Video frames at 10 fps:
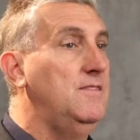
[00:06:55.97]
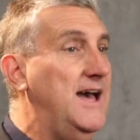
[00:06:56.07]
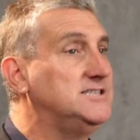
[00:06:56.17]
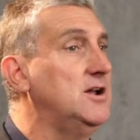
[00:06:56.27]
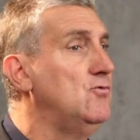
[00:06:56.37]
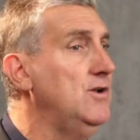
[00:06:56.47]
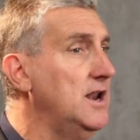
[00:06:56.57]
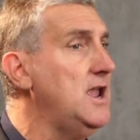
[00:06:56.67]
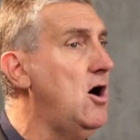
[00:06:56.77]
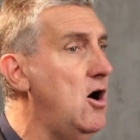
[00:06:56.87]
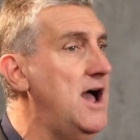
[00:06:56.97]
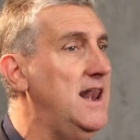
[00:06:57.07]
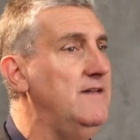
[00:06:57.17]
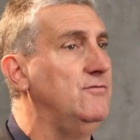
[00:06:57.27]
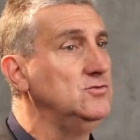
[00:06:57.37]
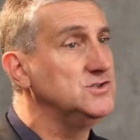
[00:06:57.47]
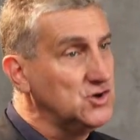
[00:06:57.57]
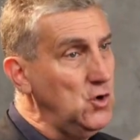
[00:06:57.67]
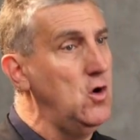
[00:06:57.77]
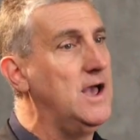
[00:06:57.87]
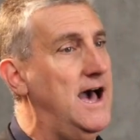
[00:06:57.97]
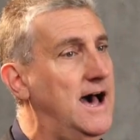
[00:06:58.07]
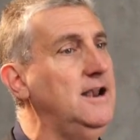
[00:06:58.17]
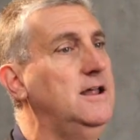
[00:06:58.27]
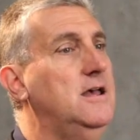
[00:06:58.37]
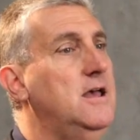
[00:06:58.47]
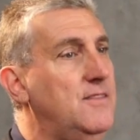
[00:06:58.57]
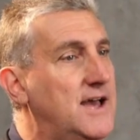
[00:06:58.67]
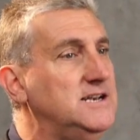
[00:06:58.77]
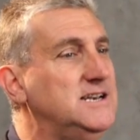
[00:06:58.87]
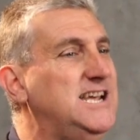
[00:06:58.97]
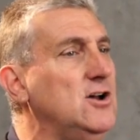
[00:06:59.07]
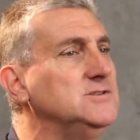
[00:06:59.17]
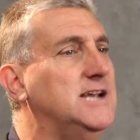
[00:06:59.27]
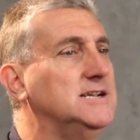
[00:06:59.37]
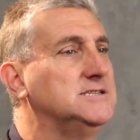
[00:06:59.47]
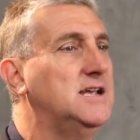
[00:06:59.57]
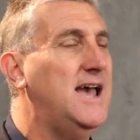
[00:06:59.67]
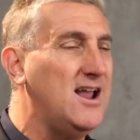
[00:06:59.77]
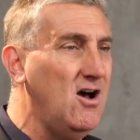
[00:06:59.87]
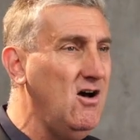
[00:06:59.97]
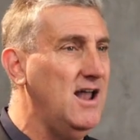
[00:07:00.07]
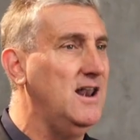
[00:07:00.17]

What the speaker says: That's a really high level scorecard that tells us at a high